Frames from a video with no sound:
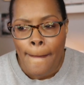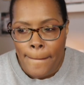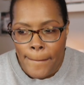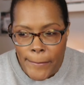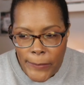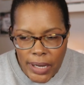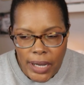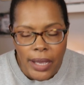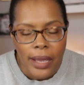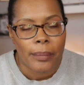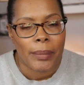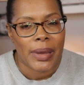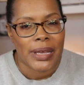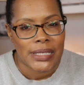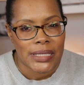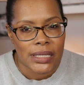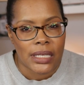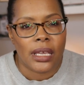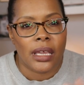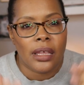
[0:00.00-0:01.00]
but my
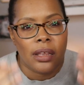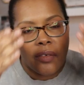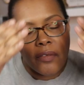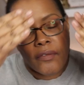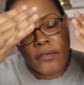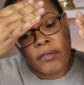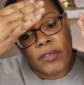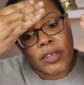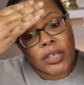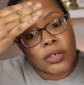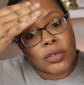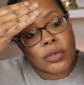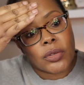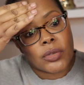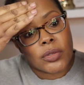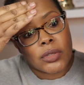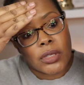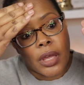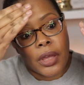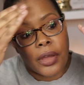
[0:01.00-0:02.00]
skin
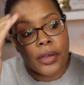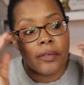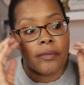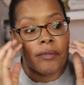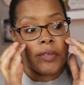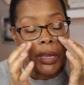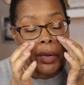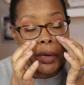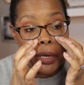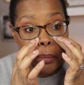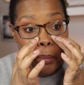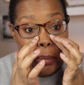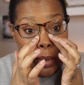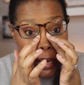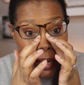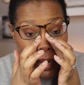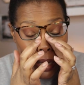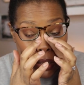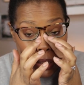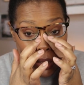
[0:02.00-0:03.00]
feels very
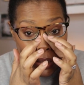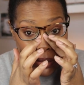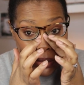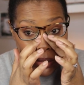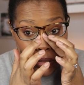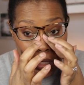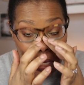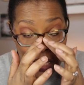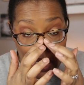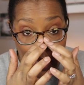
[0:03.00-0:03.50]
balanced.